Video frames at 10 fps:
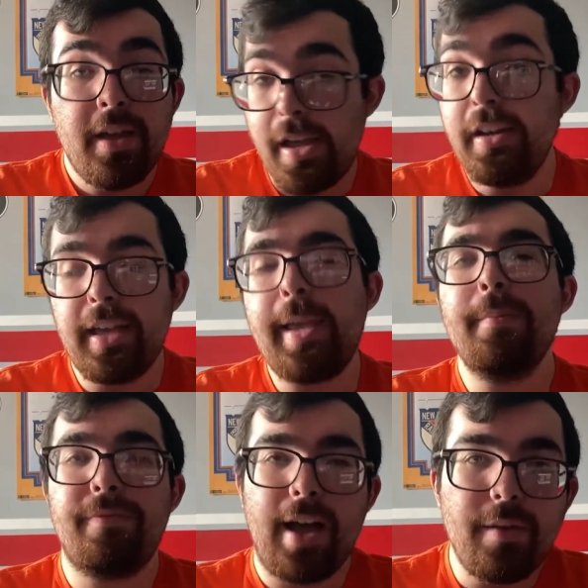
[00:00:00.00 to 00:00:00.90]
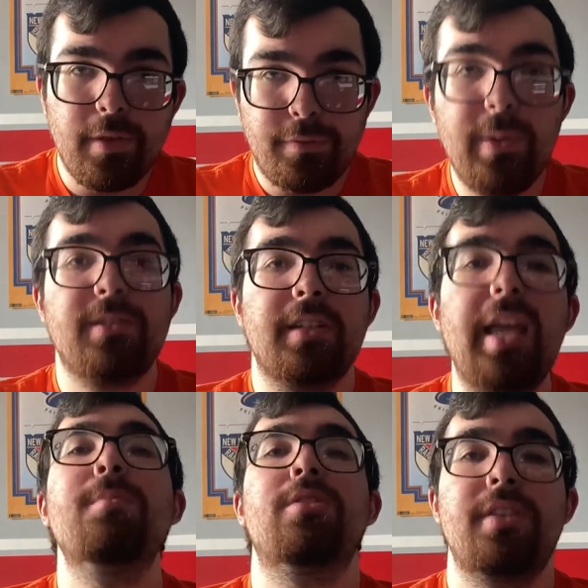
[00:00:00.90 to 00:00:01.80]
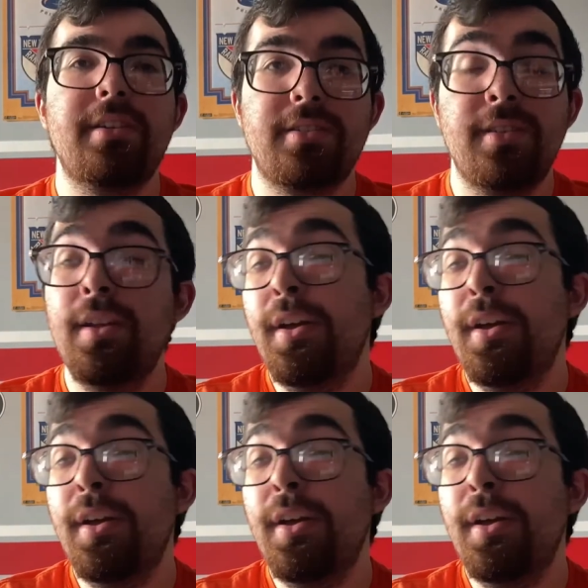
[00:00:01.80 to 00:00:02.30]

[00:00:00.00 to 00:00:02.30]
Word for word: in Game 5 to force a Game 6.